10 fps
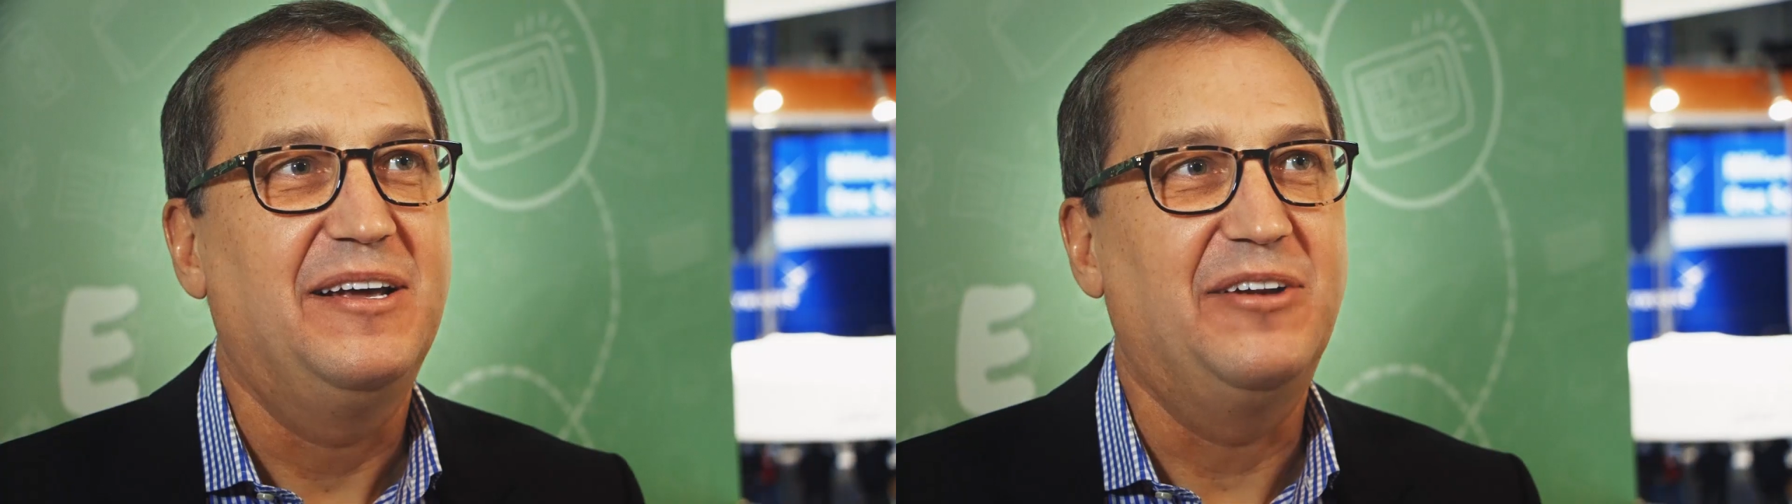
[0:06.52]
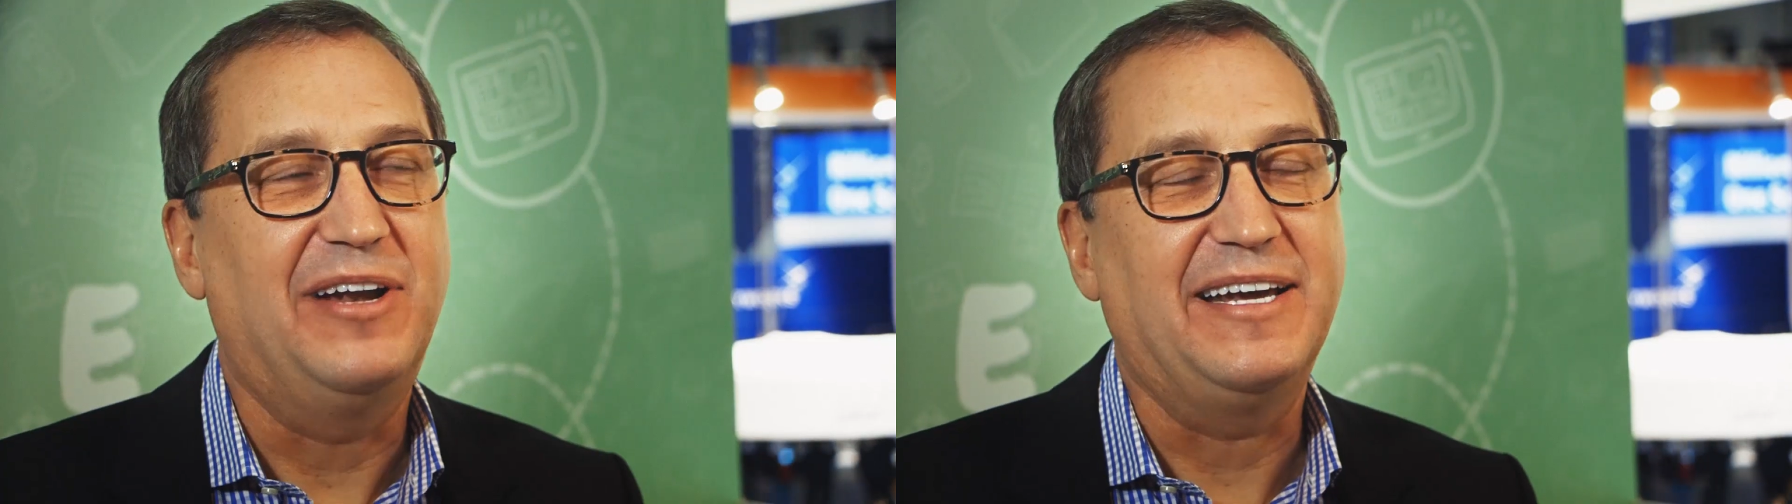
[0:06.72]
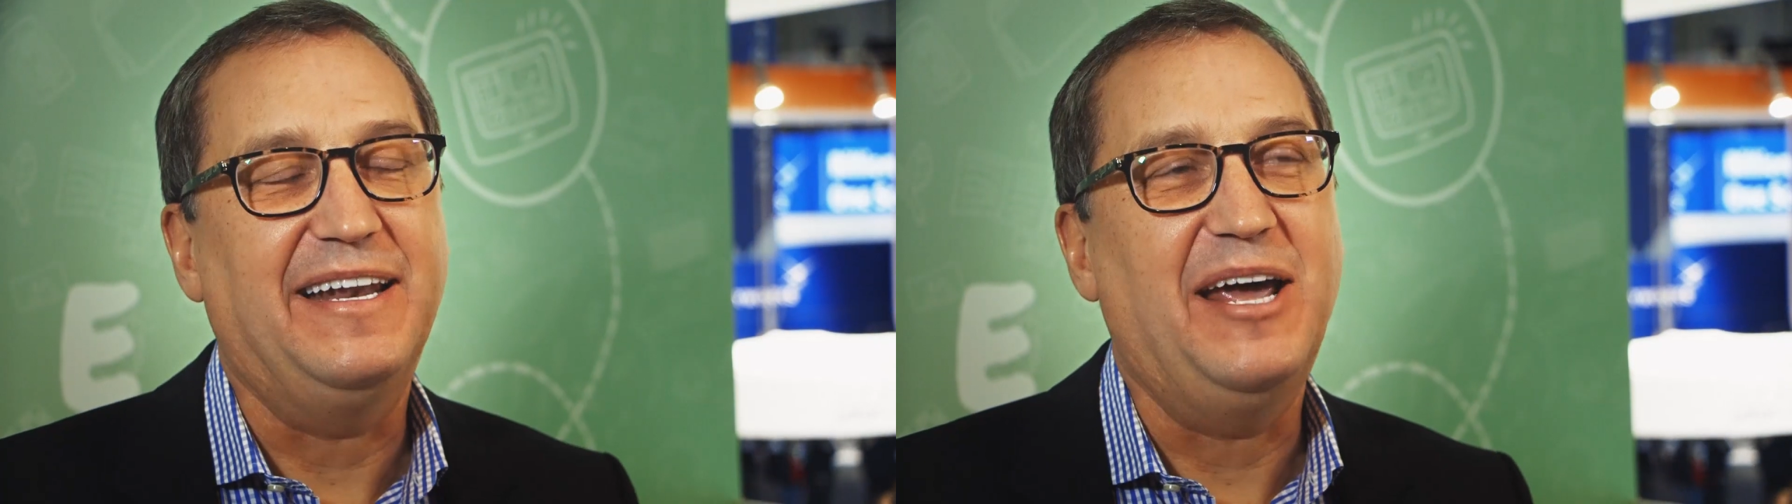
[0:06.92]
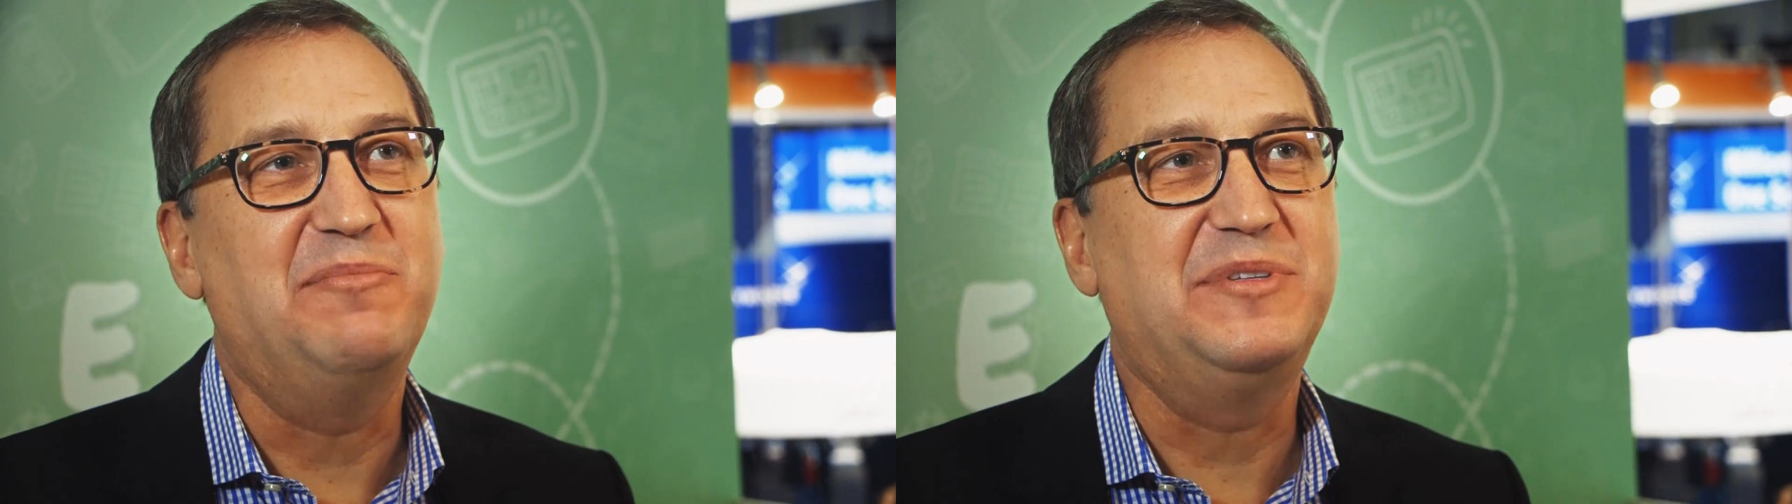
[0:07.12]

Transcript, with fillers: you know, like an